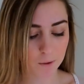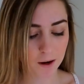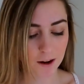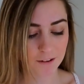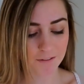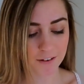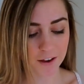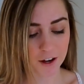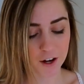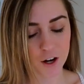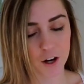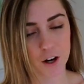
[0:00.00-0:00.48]
but
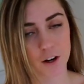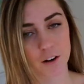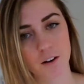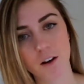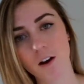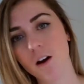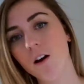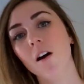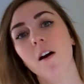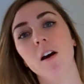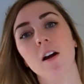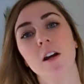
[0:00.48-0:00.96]
I figured,
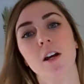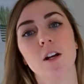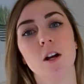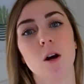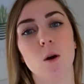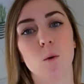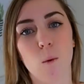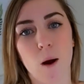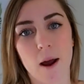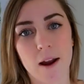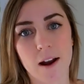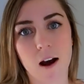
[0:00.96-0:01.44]
you
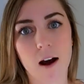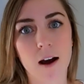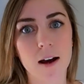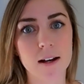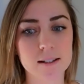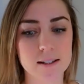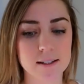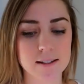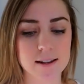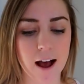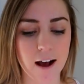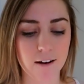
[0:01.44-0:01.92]
know, why not?
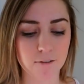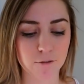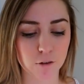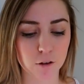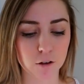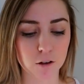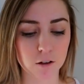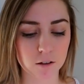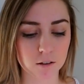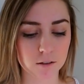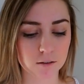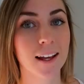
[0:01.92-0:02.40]
It's
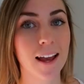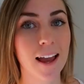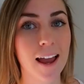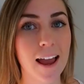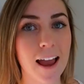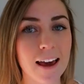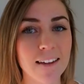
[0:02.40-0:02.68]
Zaful.